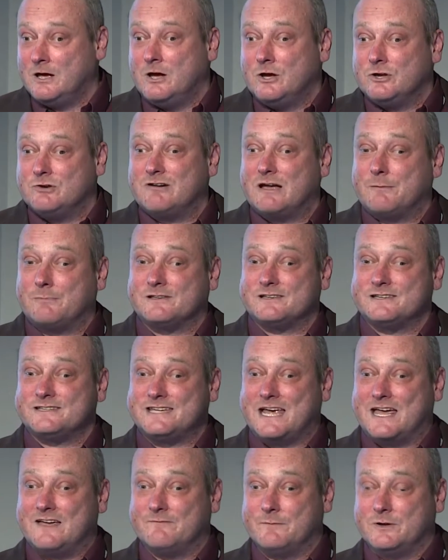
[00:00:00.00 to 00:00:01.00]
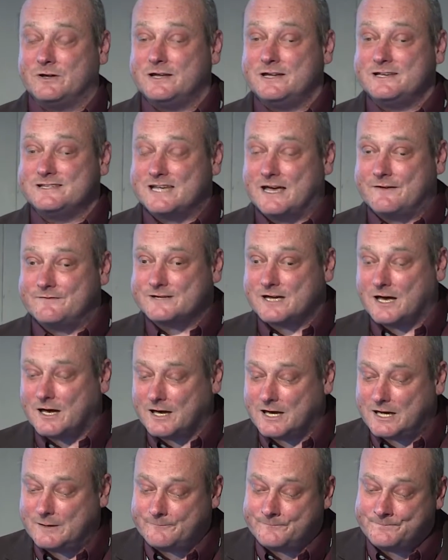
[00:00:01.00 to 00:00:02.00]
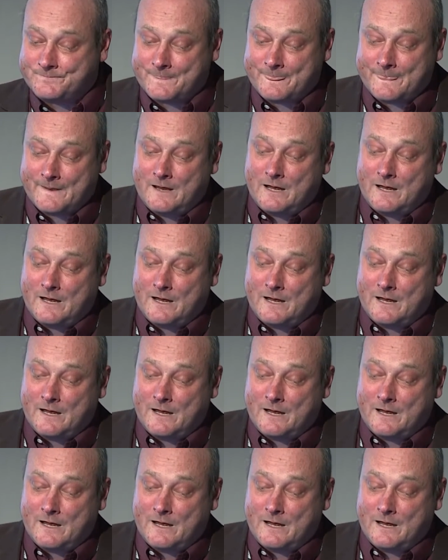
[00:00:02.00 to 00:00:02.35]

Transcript: you're able to save money, save time,